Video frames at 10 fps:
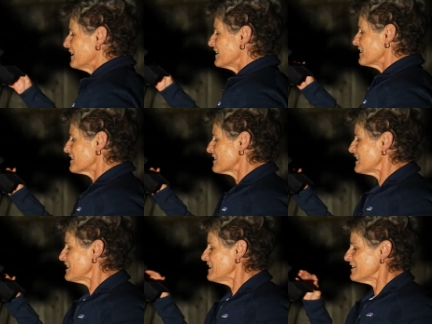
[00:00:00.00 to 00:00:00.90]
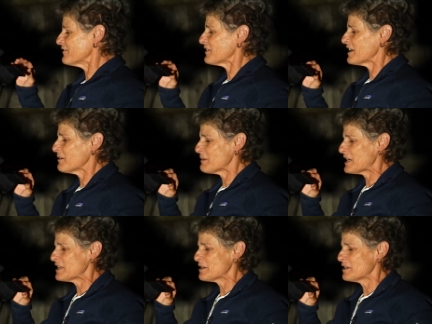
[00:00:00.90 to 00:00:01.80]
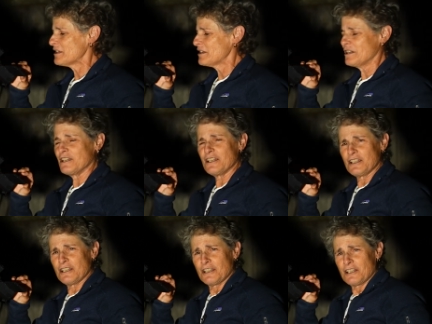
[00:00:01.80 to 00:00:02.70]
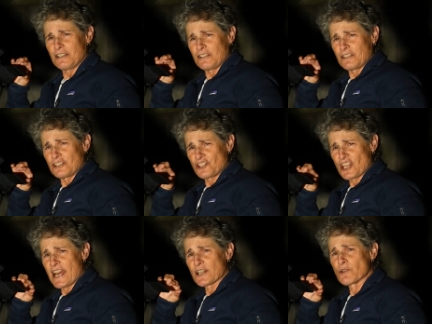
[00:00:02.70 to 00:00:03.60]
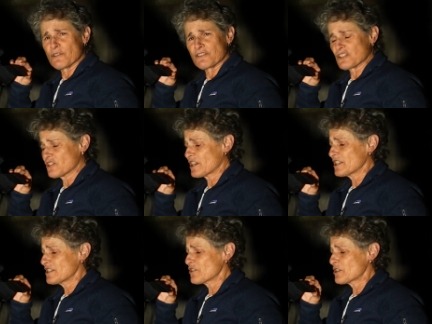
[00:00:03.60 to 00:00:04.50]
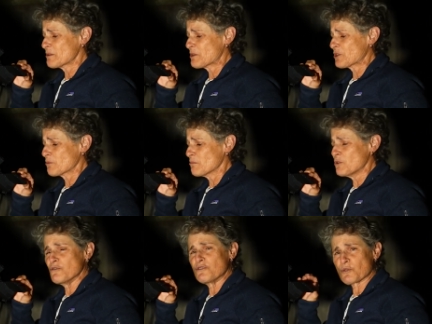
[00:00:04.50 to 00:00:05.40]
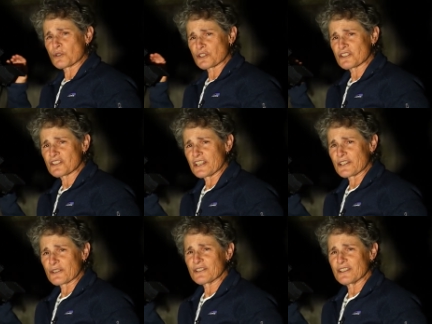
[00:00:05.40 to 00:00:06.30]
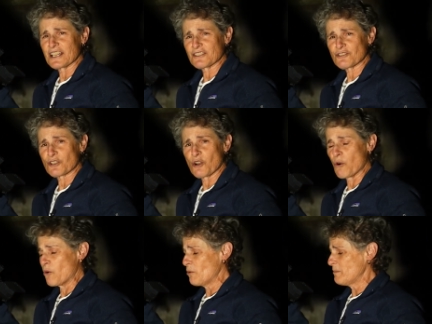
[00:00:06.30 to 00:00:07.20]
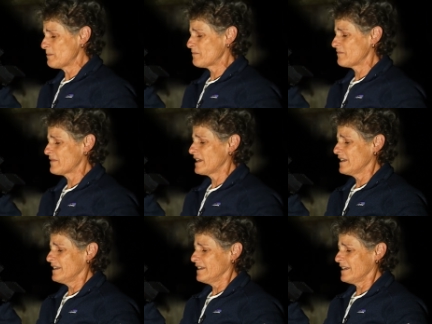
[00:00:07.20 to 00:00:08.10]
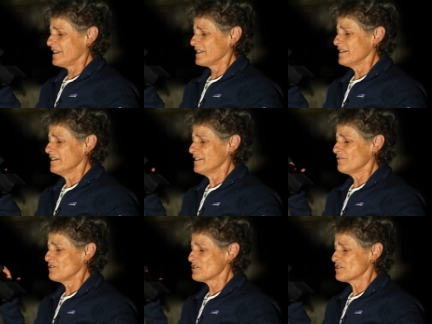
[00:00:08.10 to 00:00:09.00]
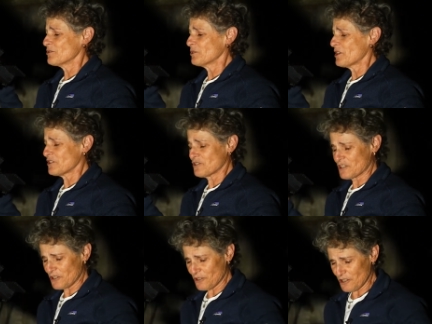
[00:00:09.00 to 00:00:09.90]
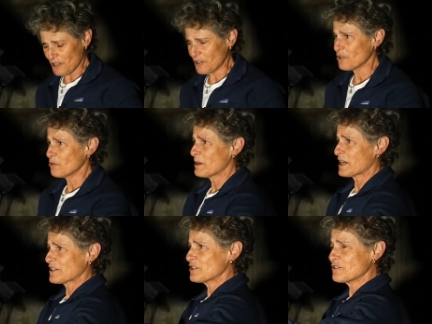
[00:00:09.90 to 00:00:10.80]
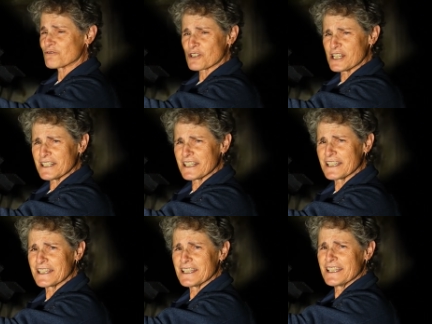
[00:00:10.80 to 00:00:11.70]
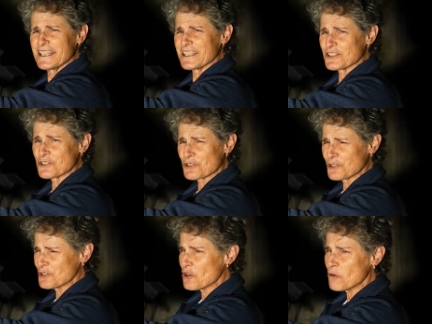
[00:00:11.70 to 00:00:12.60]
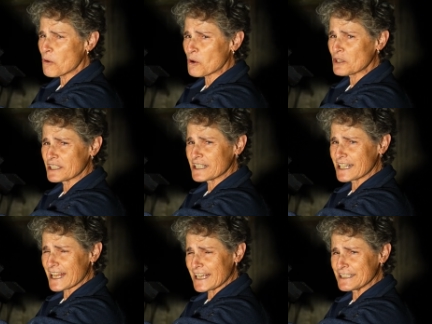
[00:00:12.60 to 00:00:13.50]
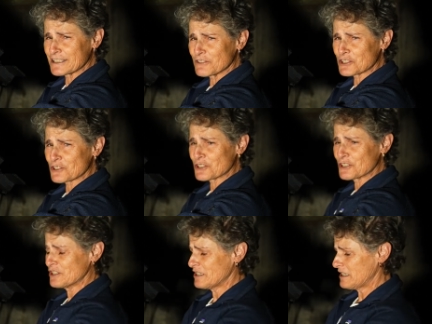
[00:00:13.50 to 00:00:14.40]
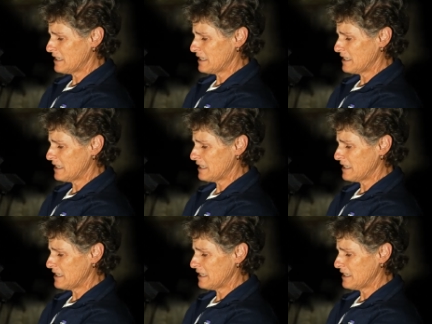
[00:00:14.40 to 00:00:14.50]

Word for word: and see if that made it the shadow of the secondary mirror move towards the center. That's the goal. And if it's still not centered, go back to the front and turn no more than an eighth of a turn.